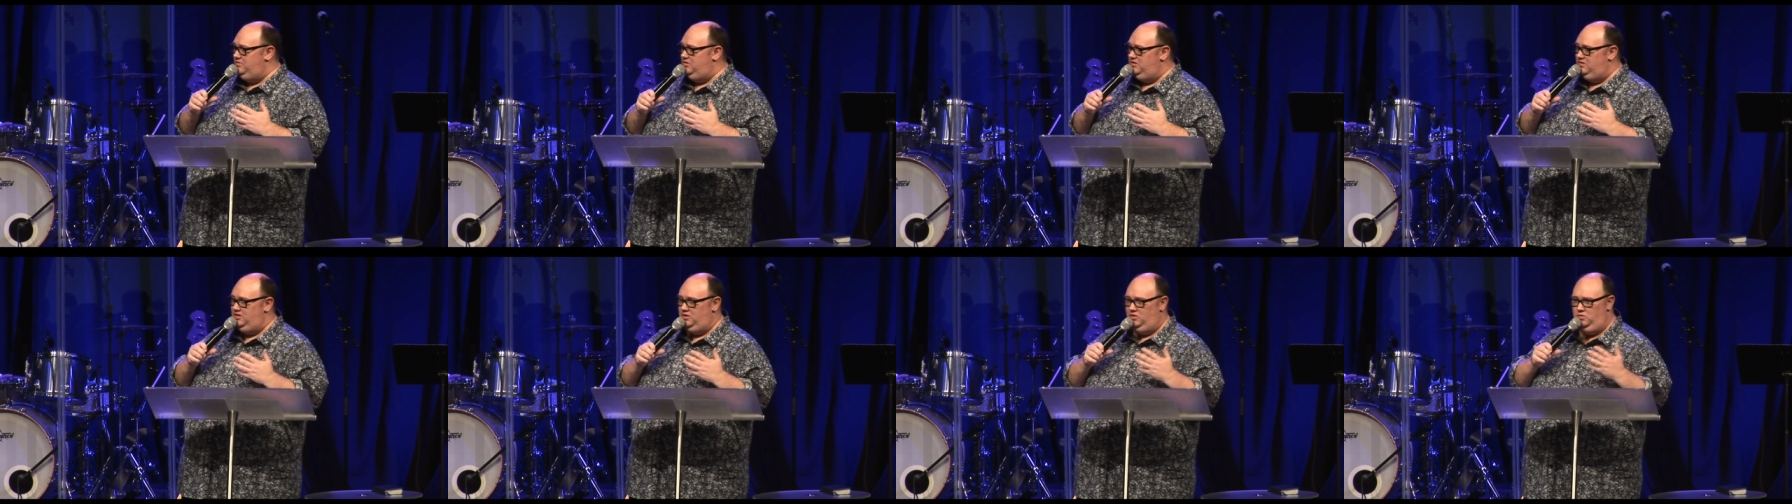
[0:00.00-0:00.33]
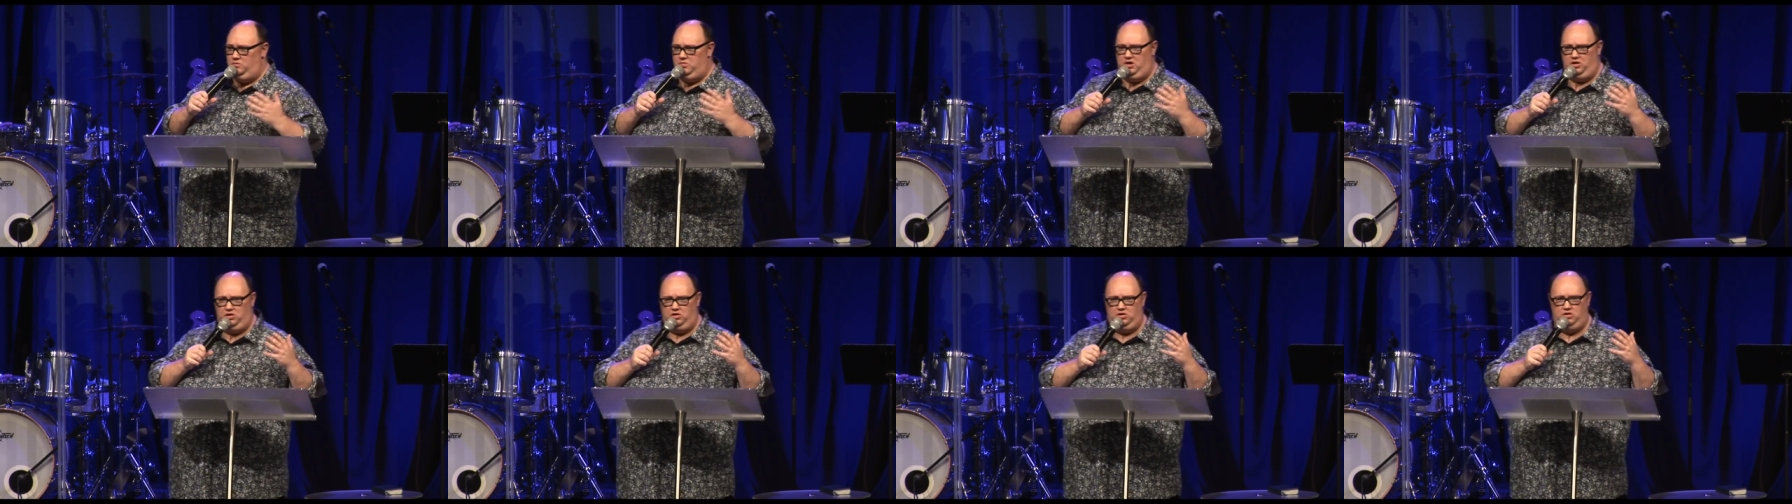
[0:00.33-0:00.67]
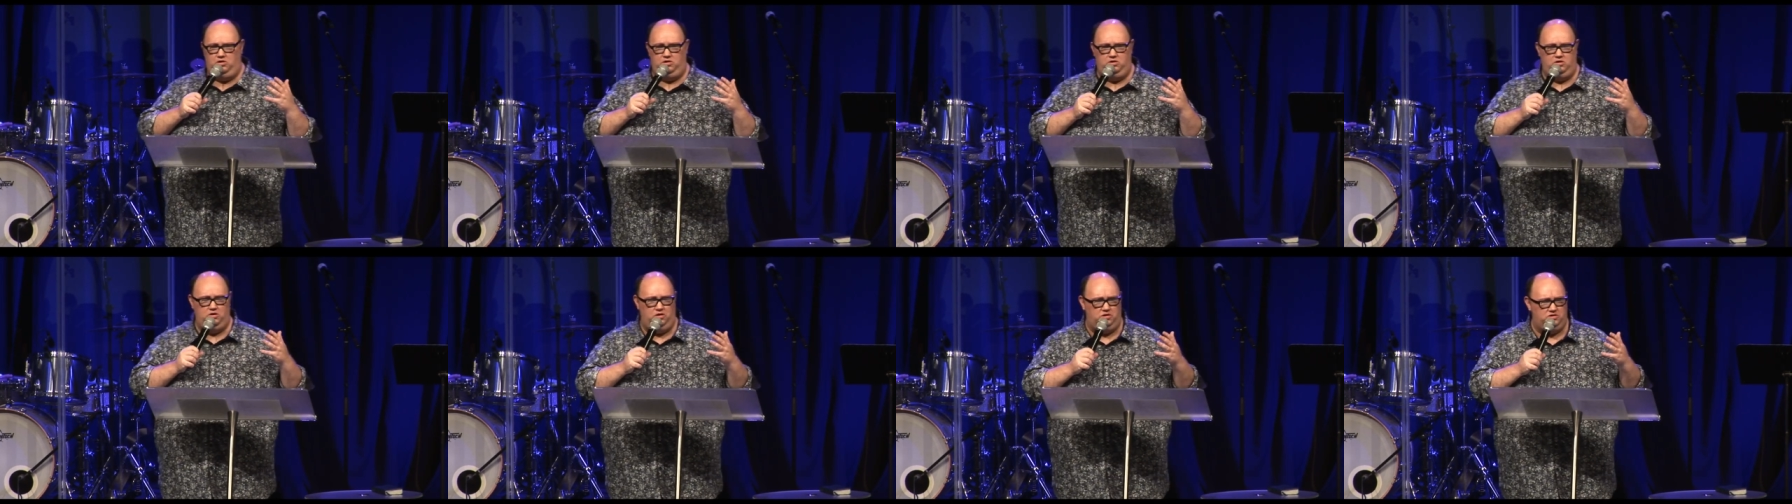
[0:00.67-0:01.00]
You think, my
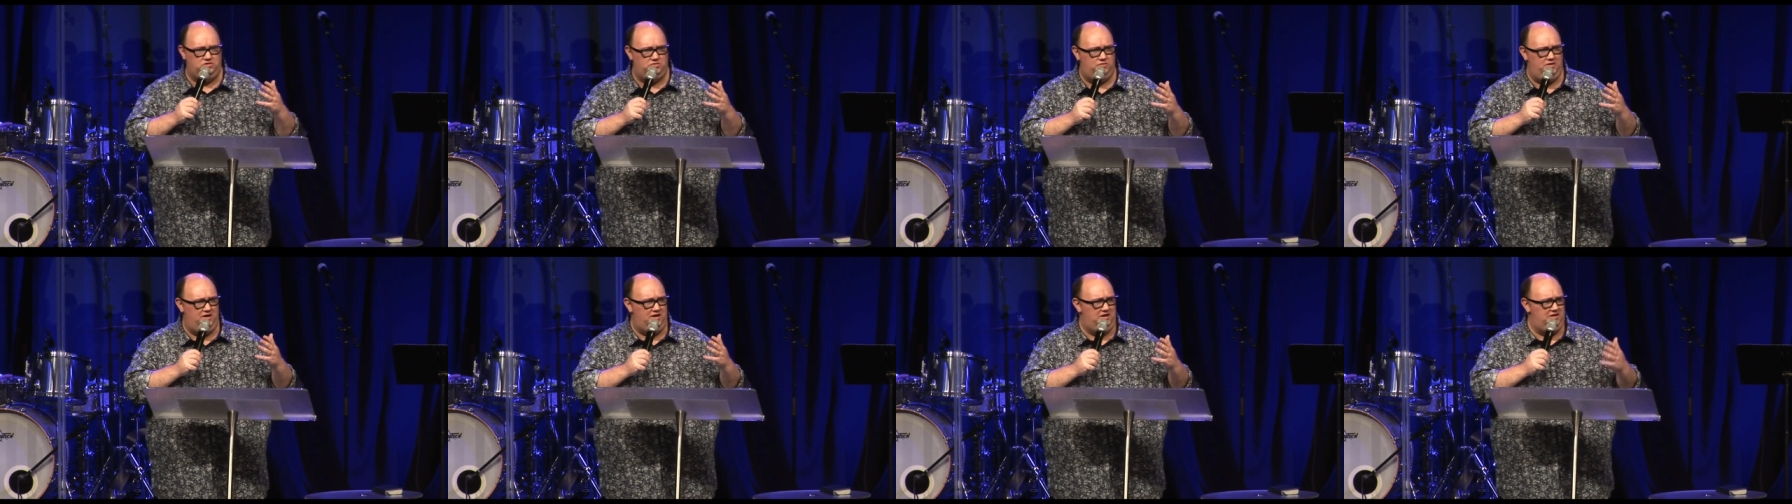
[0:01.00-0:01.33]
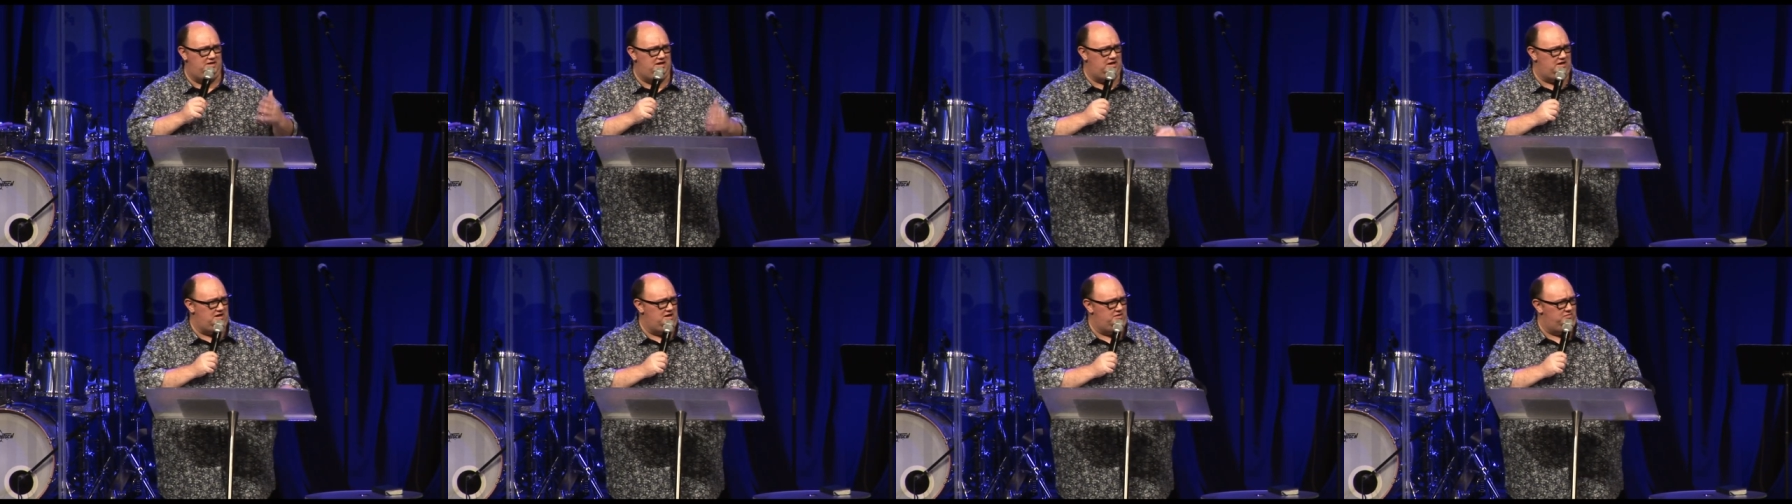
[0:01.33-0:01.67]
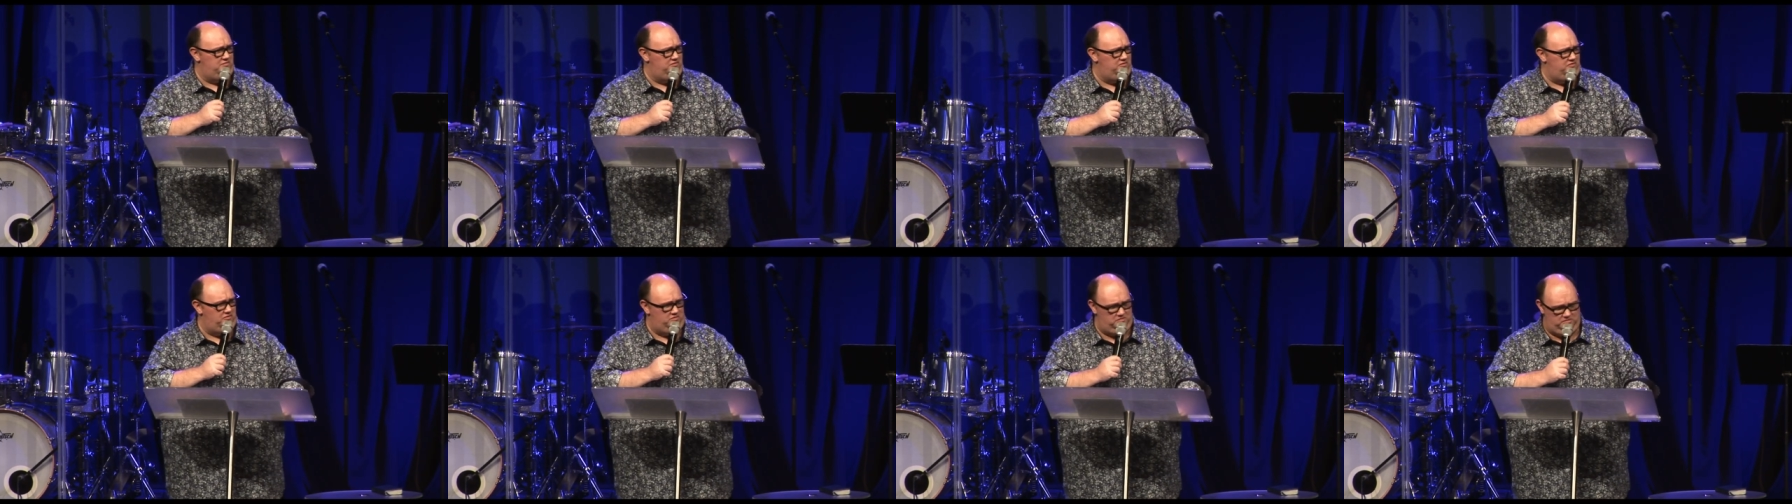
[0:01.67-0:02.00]
gosh, where did that
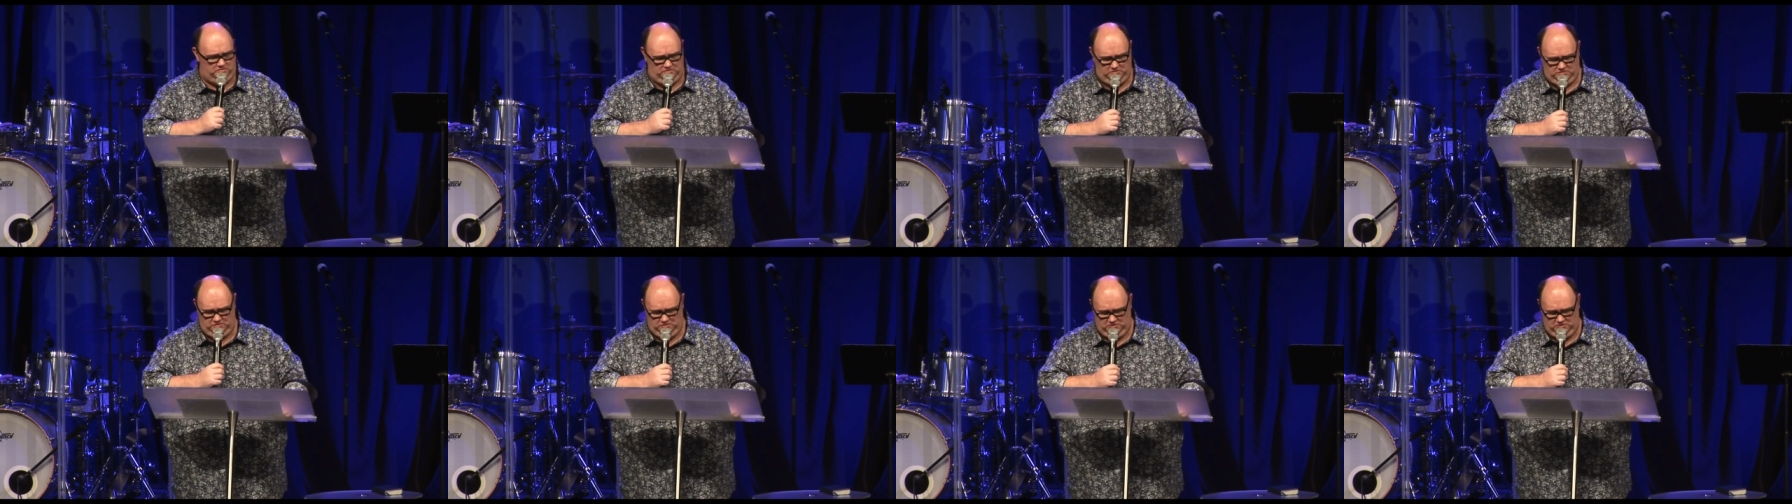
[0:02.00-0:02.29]
come from?